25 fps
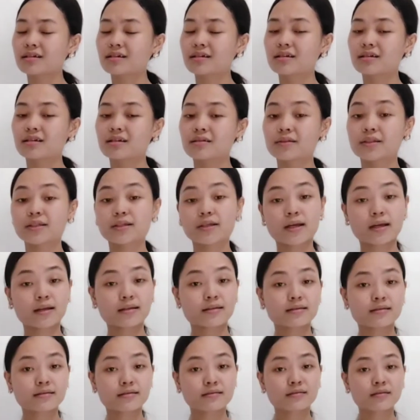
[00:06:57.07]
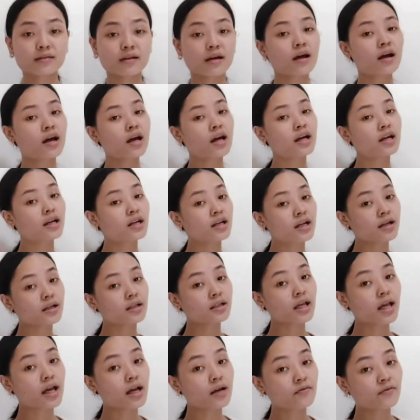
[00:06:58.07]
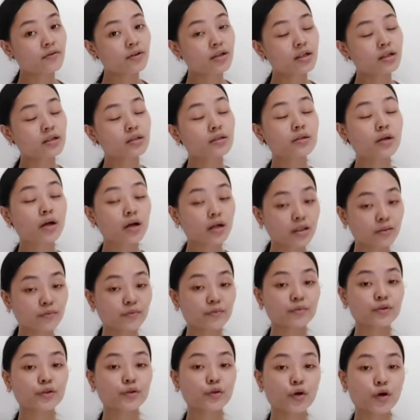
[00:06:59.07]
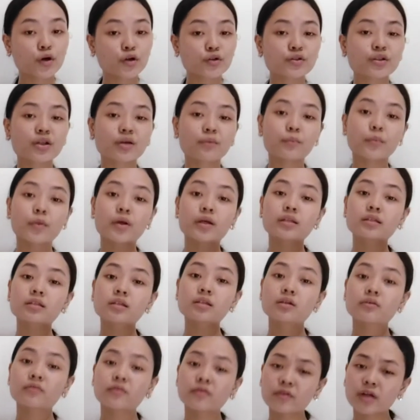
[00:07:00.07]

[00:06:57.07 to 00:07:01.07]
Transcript: Instead, the heavy cement caused the base of the